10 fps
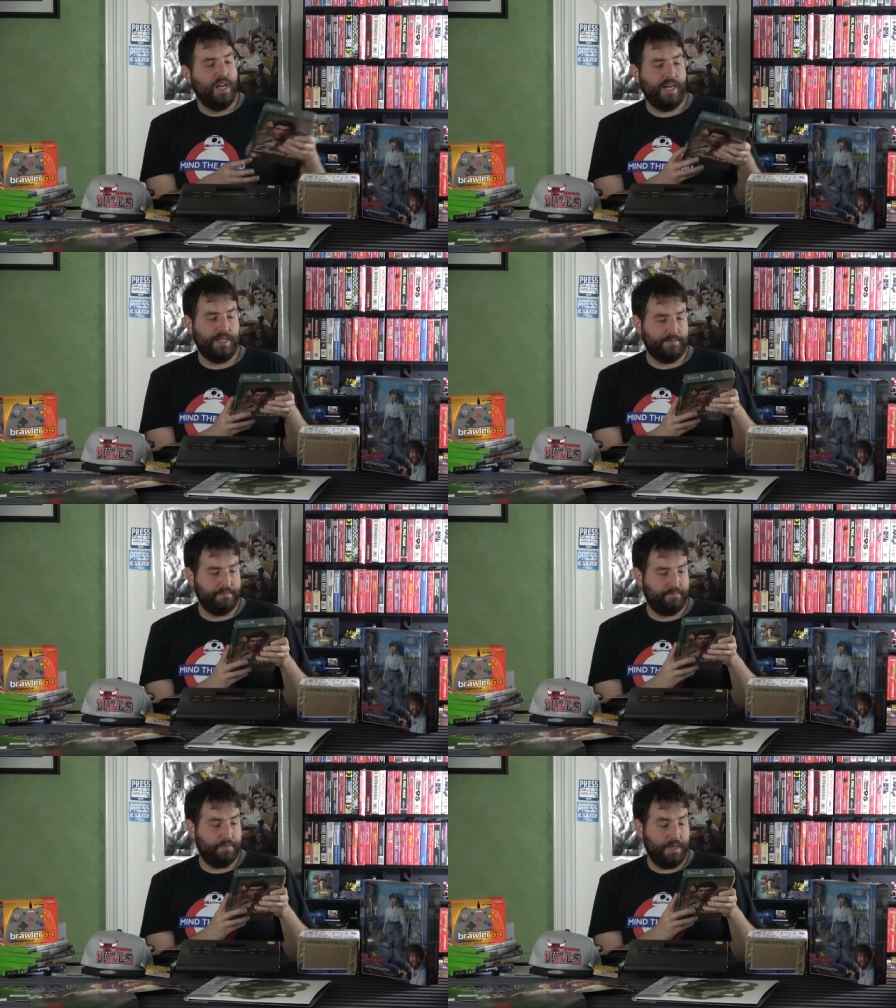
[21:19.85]

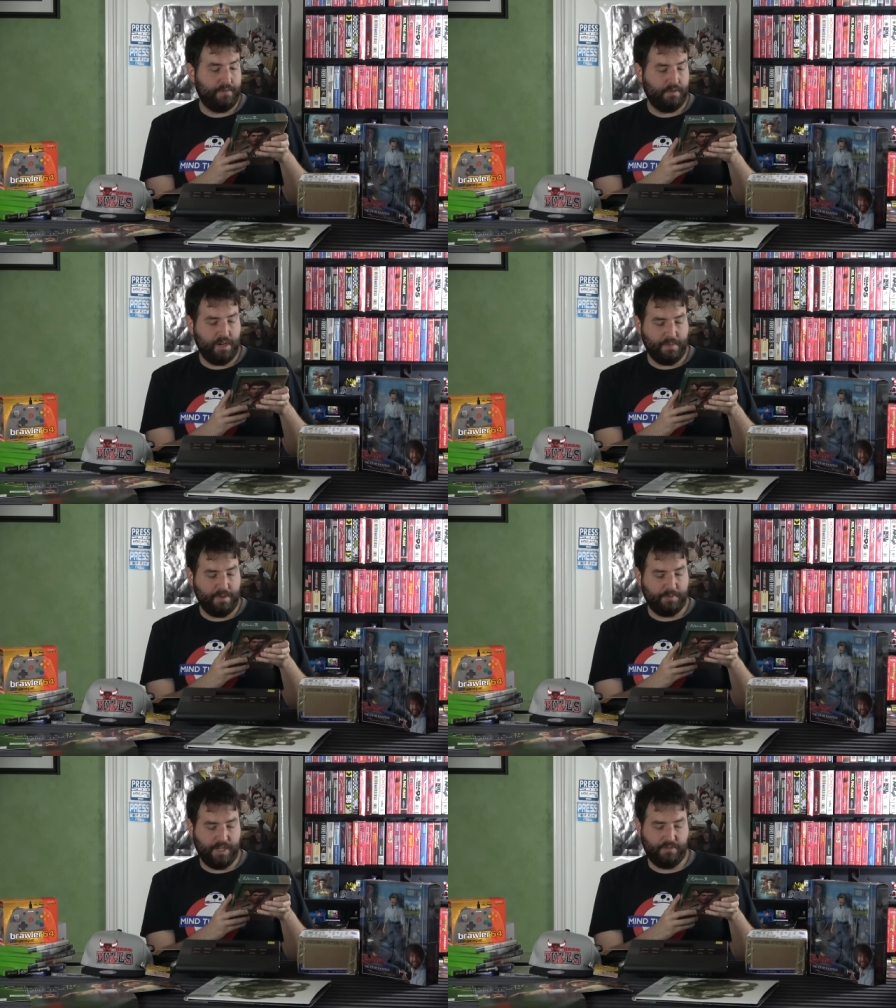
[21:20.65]
Um, but you know,
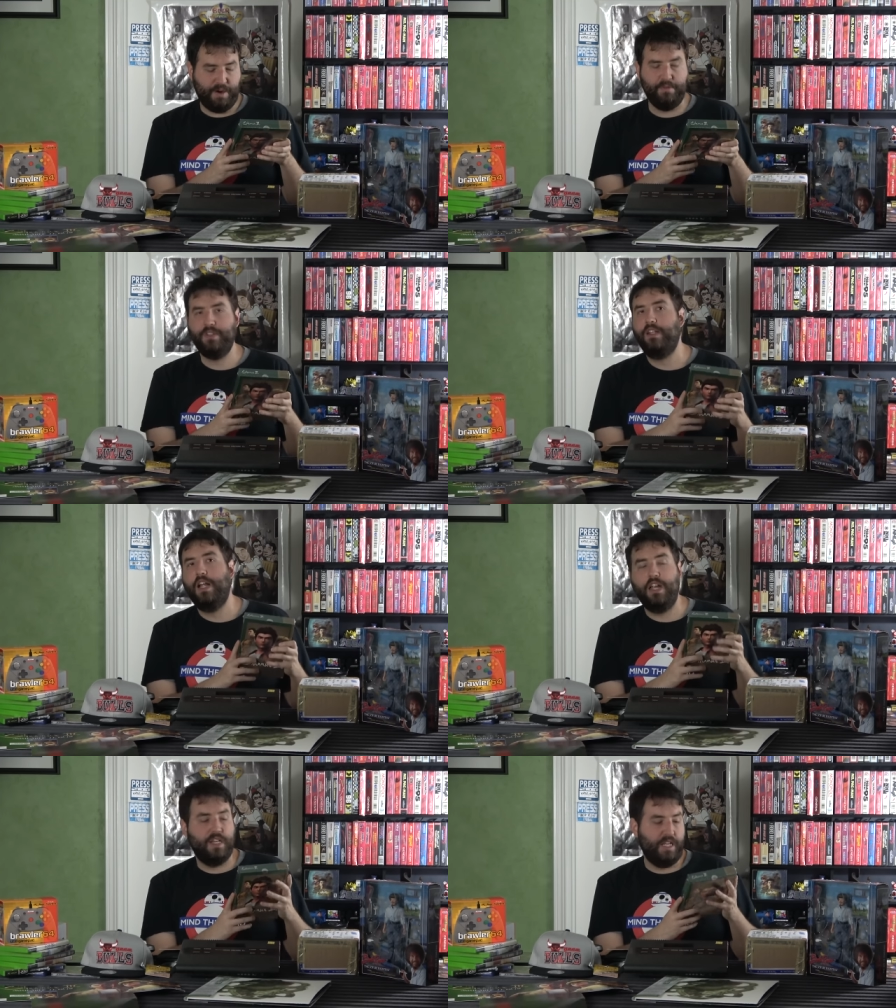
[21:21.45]
maybe it's meant to represent
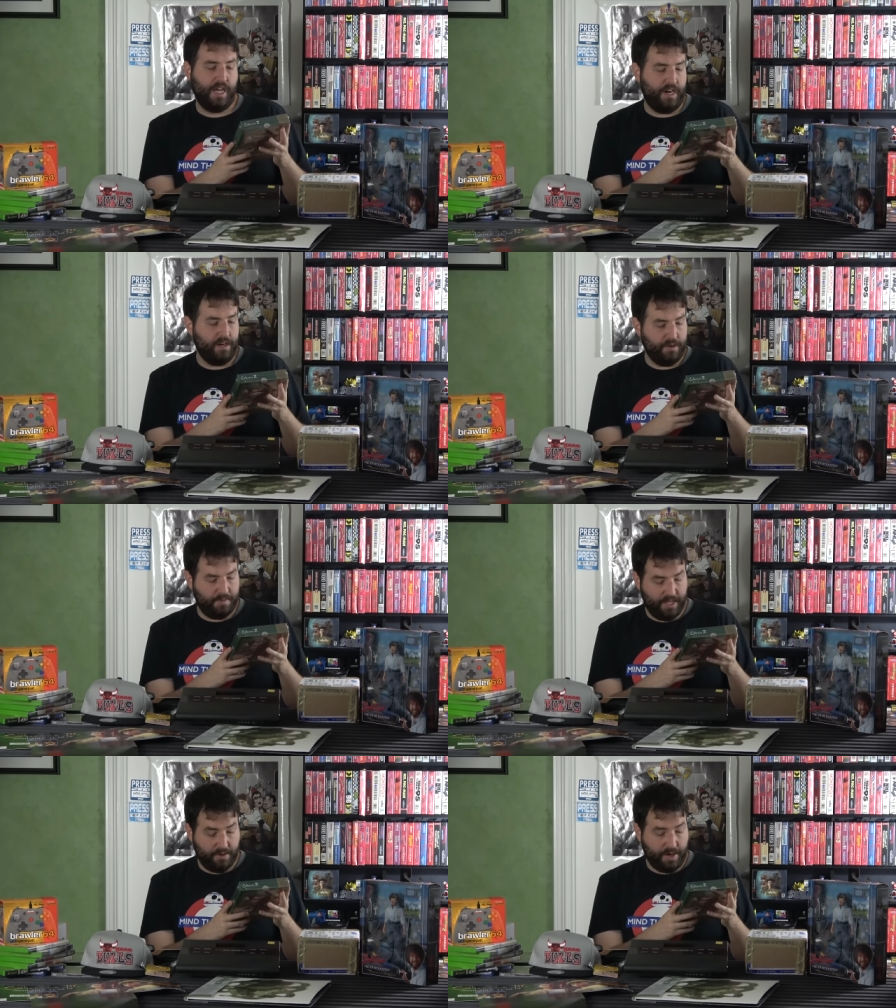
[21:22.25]
Lan Di. I don't know.
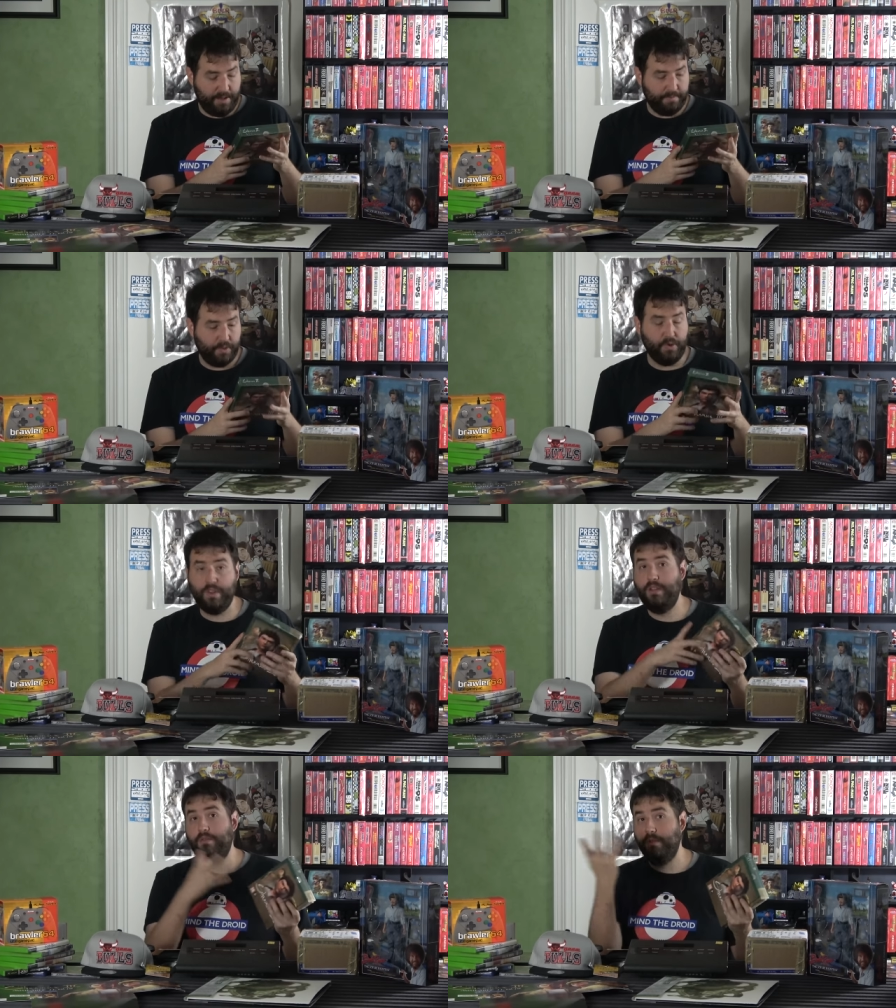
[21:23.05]
But either way, or
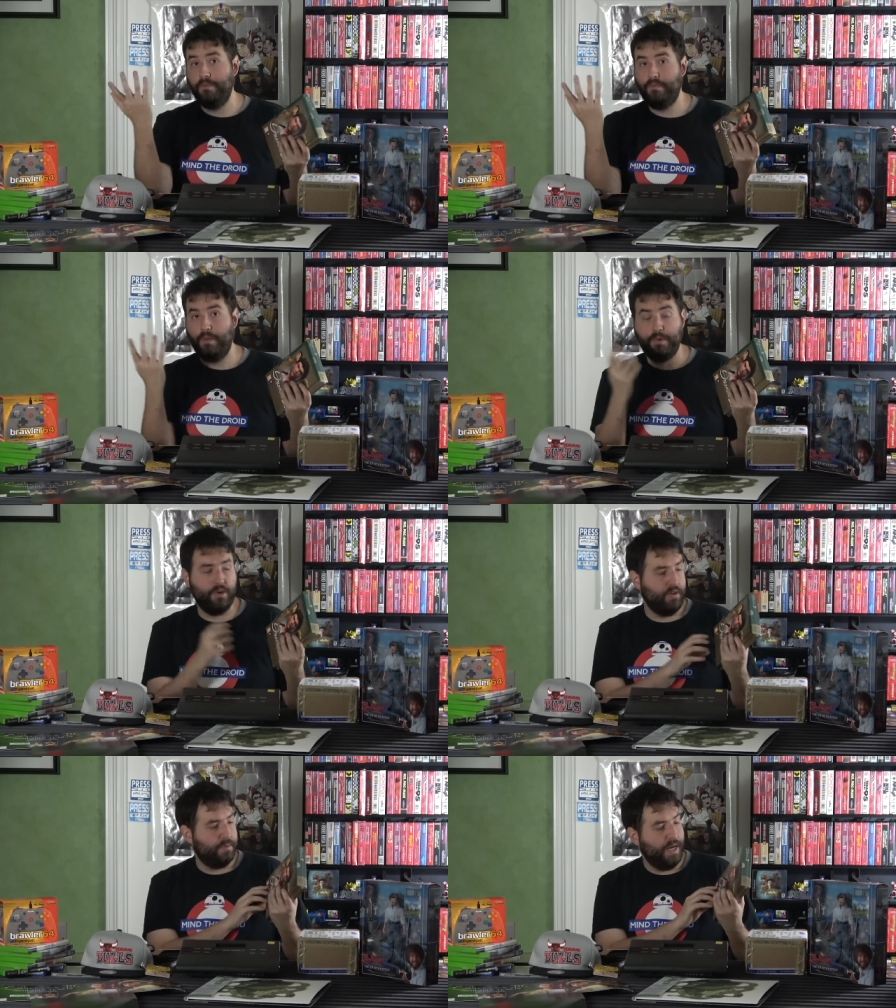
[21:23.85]
the, the, the
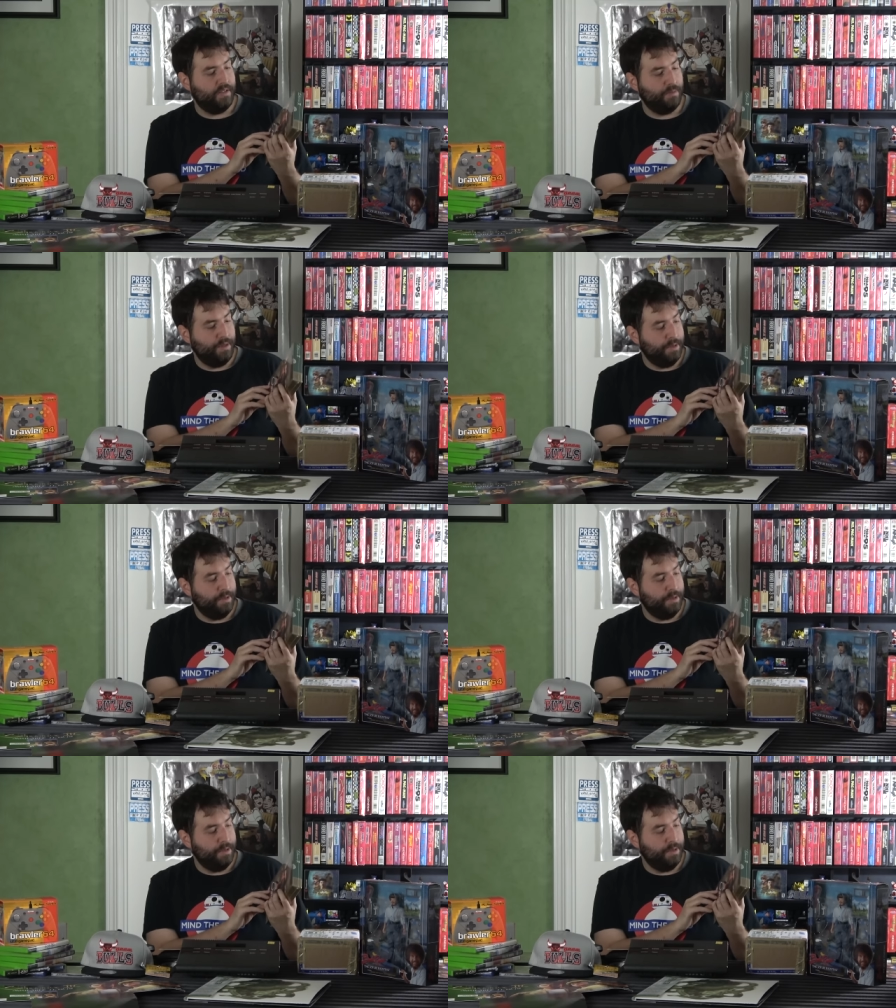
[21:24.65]
mirrors possibly.